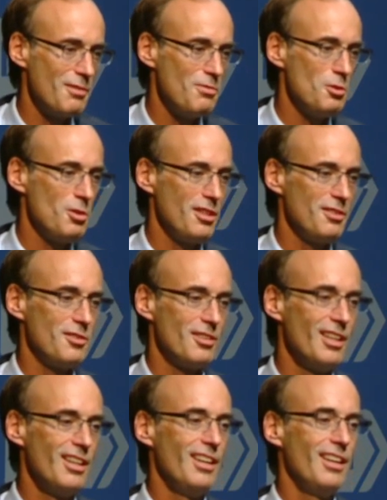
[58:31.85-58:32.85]
I view
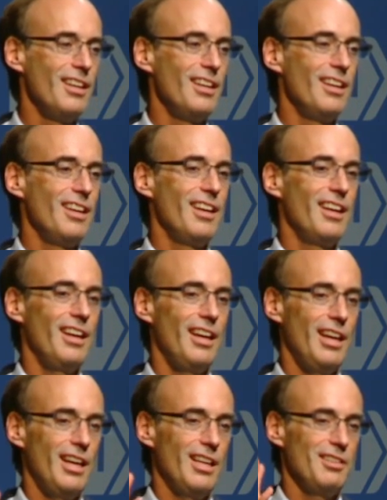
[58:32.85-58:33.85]
this
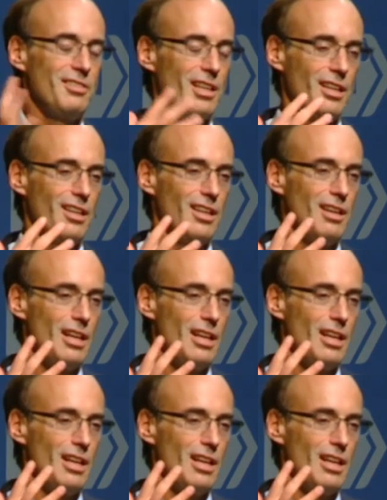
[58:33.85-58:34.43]
as uh,